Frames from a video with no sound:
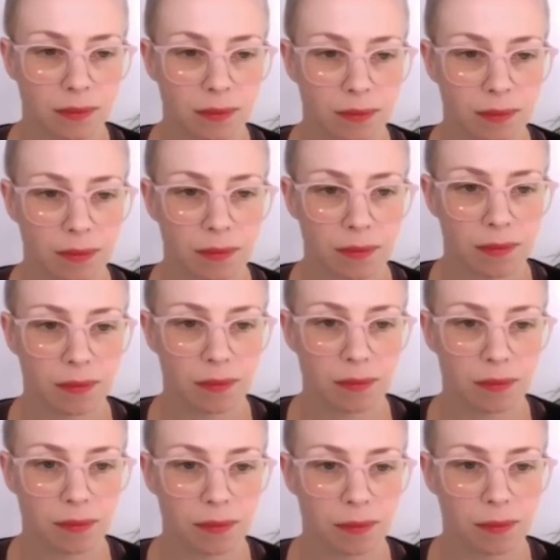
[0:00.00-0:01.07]

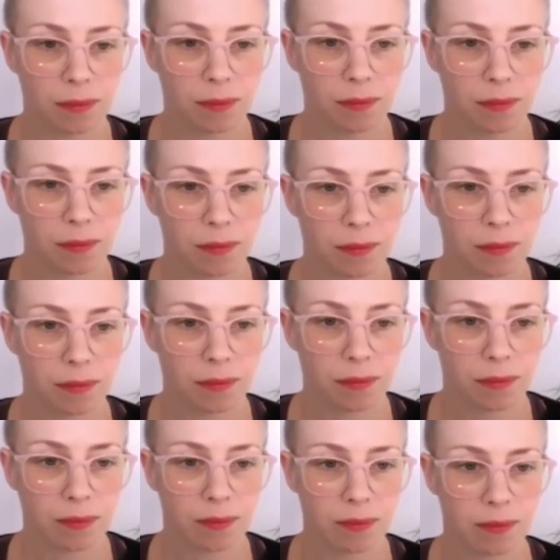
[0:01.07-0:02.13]

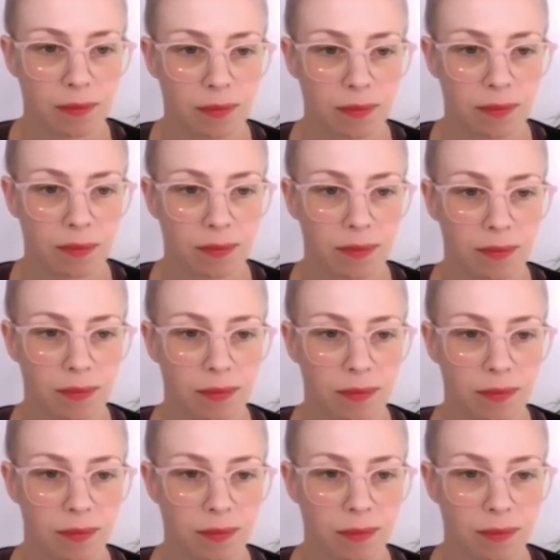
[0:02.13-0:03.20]

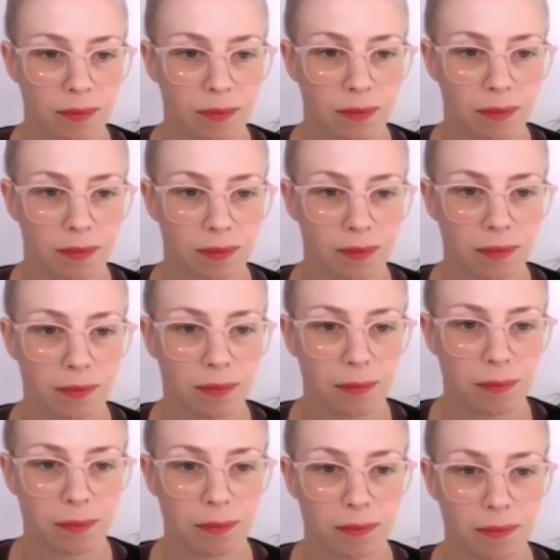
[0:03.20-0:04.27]

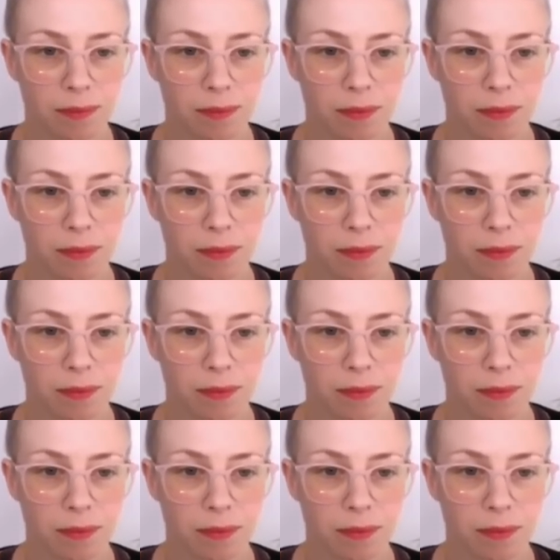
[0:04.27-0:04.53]
The person shown says nothing.